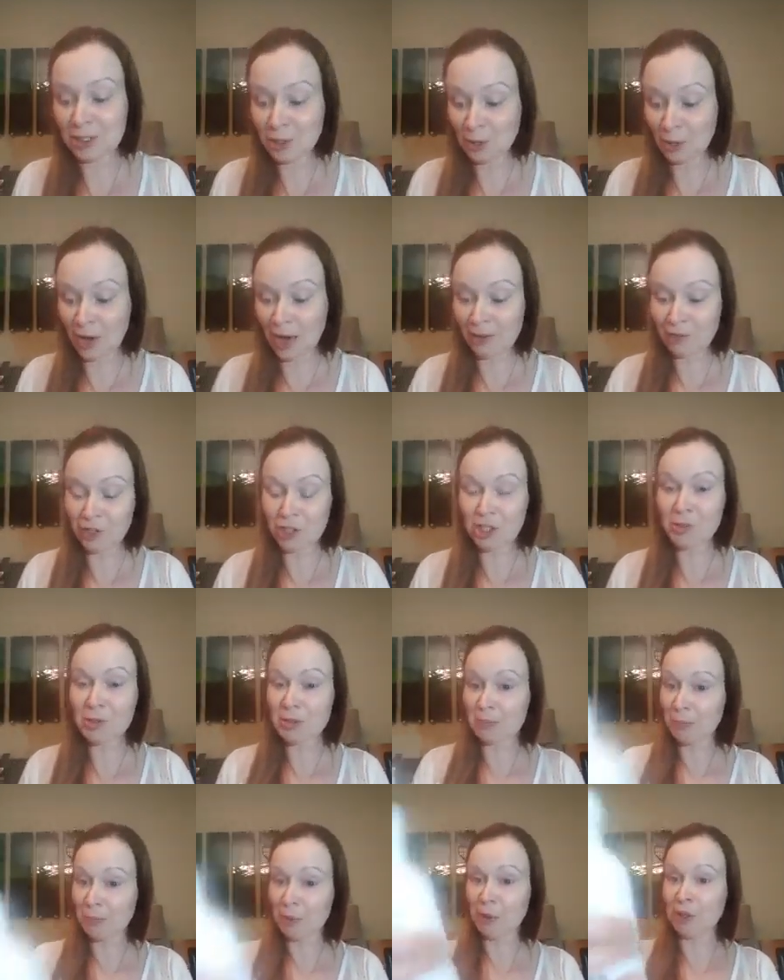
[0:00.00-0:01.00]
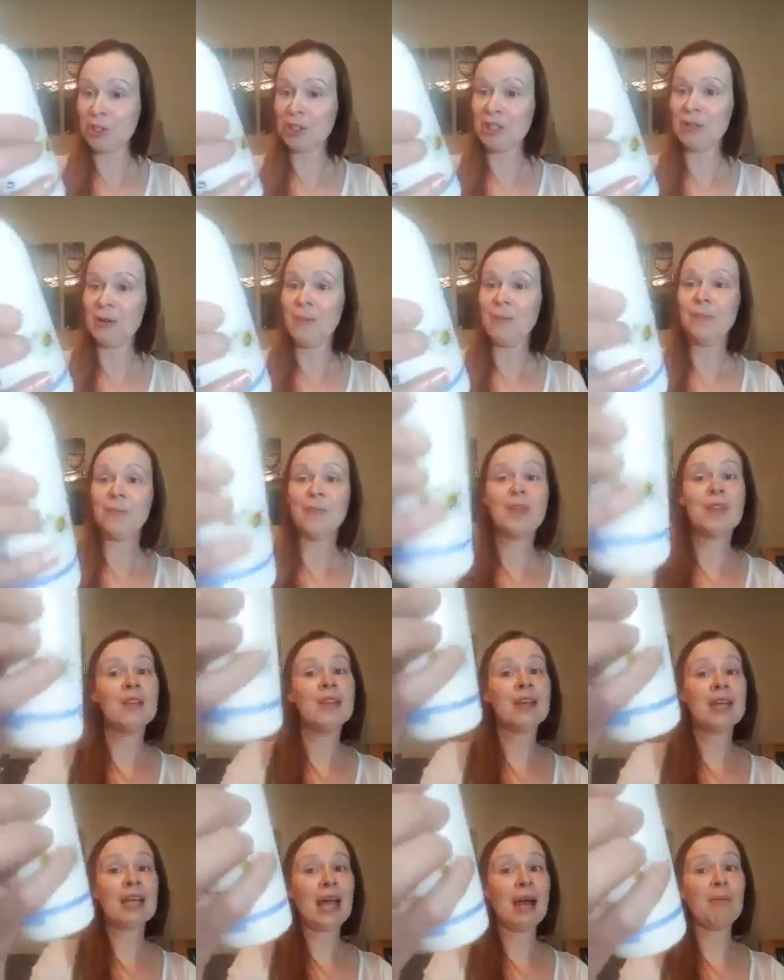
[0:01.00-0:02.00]
So I've just put
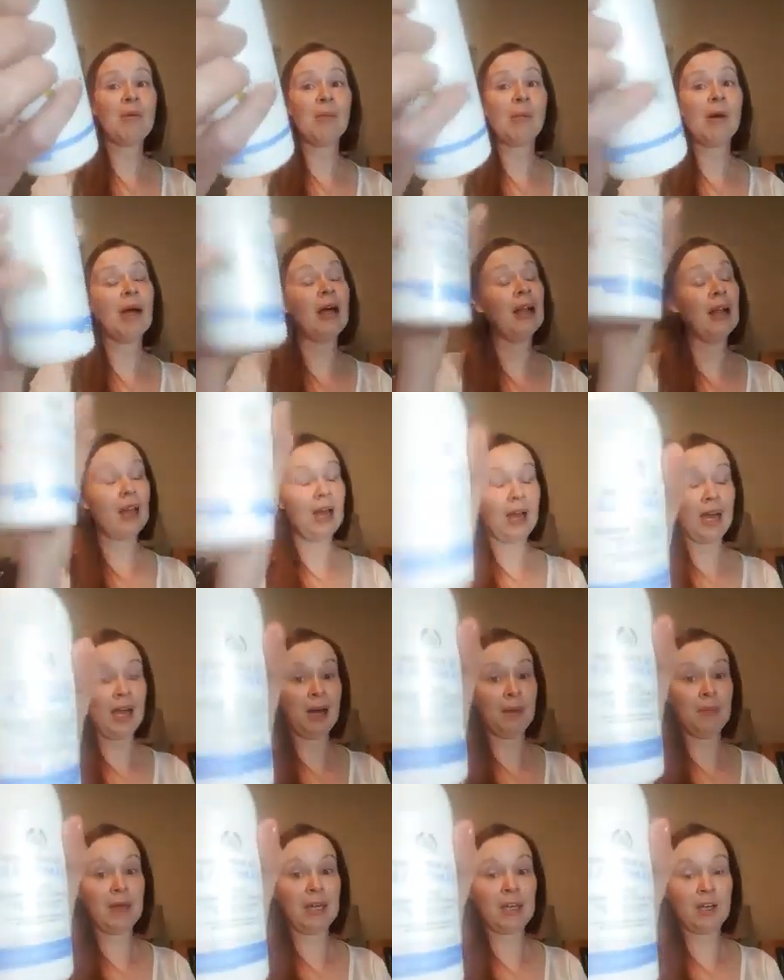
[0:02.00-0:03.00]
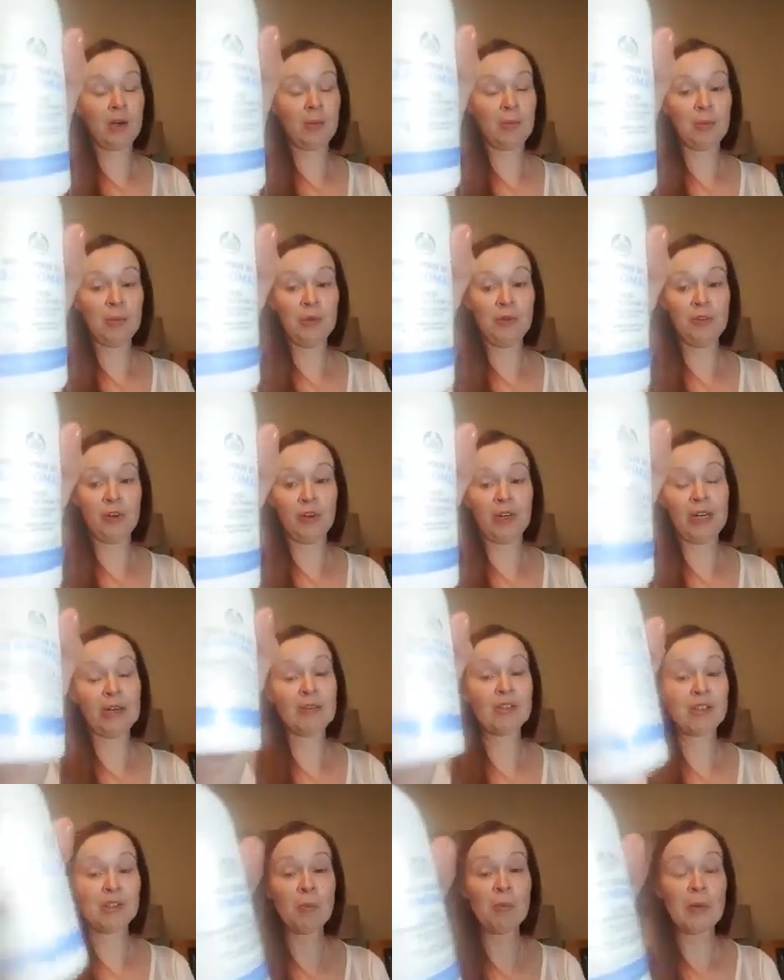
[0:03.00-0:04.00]
the Camomile Eye Makeup Remover on. Now
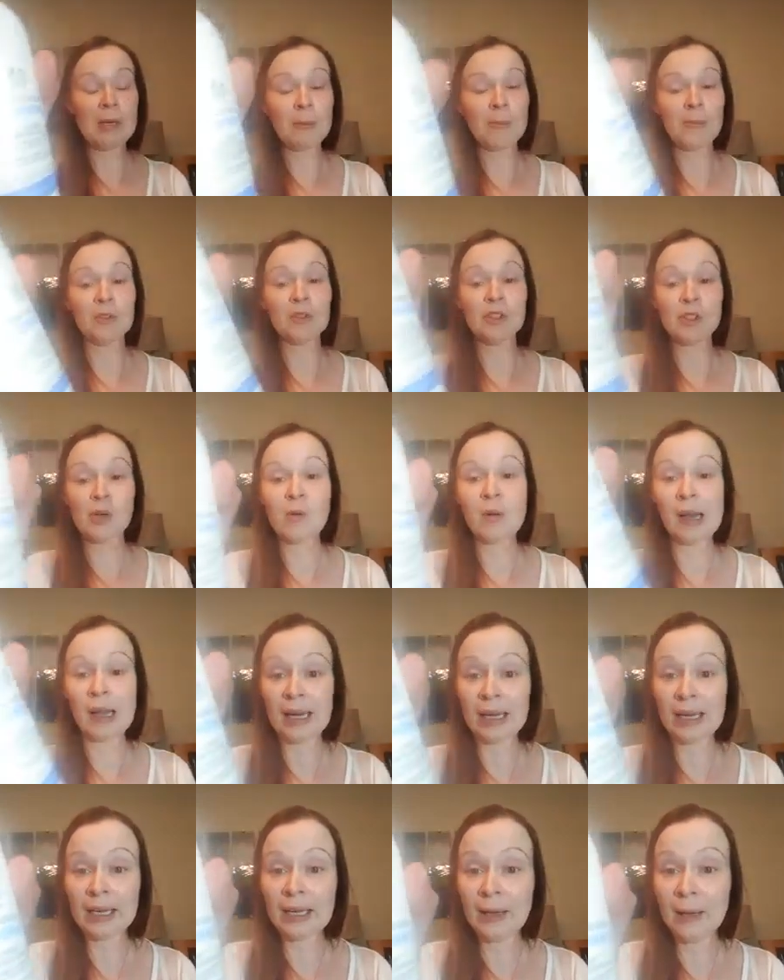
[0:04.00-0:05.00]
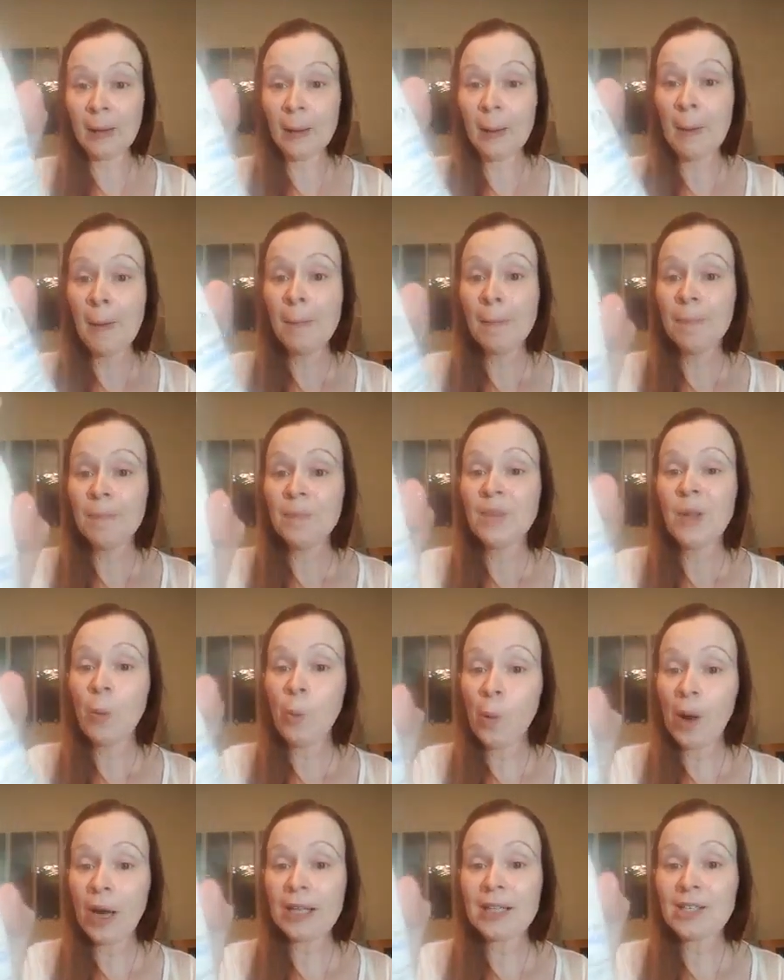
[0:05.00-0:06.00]
some people don't like
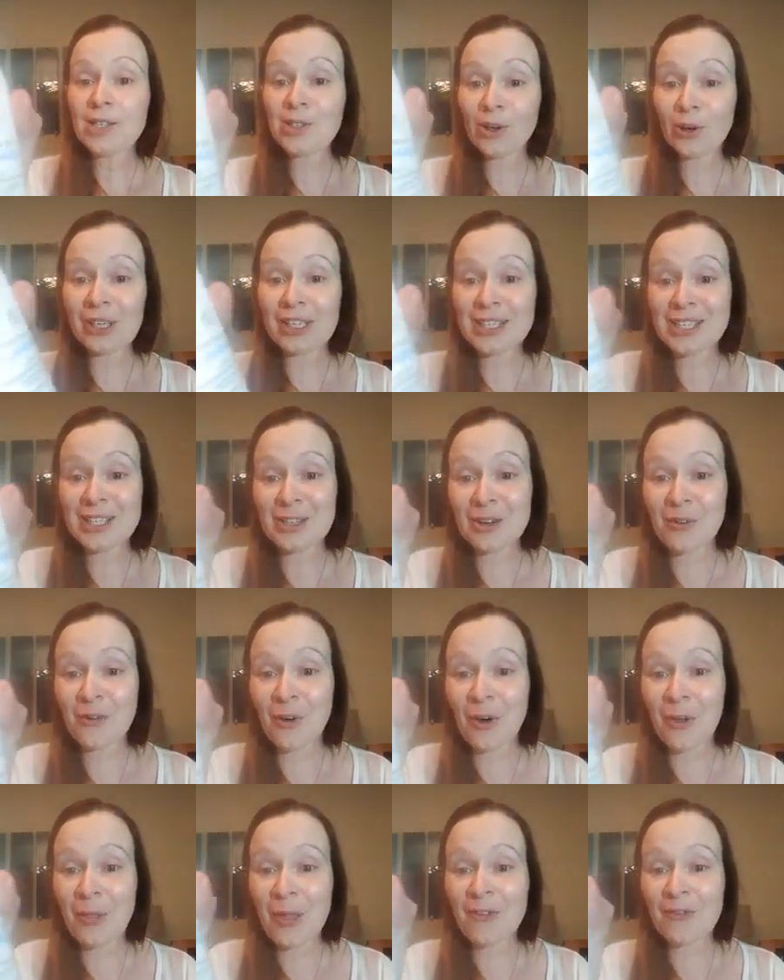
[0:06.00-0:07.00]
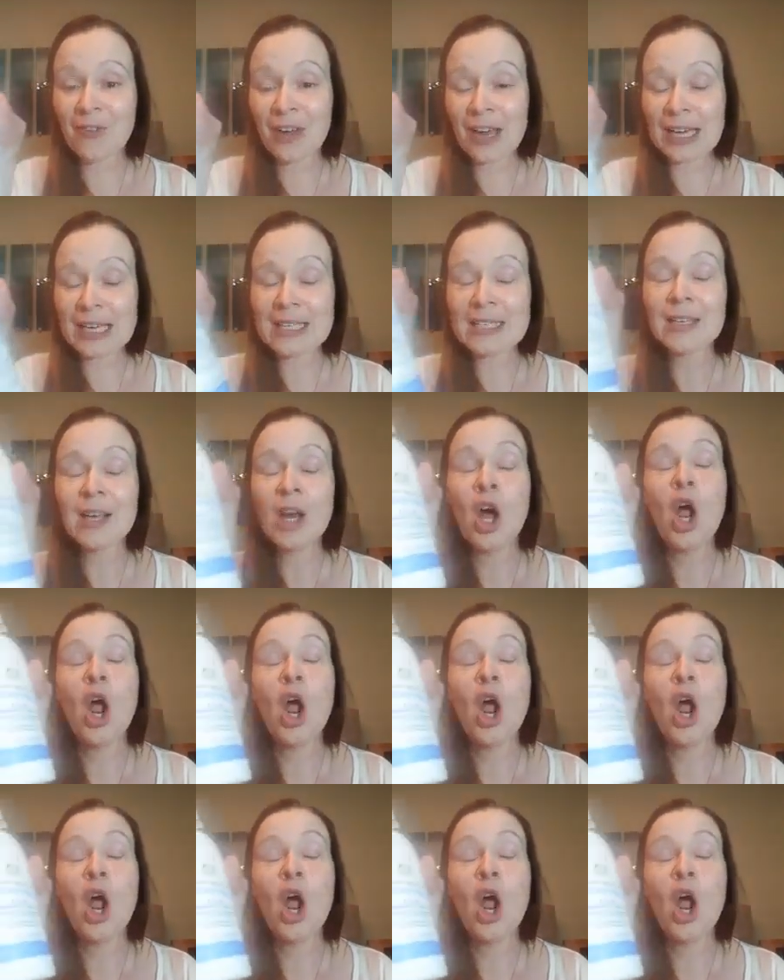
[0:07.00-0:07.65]
wet, soggy stuff on their face.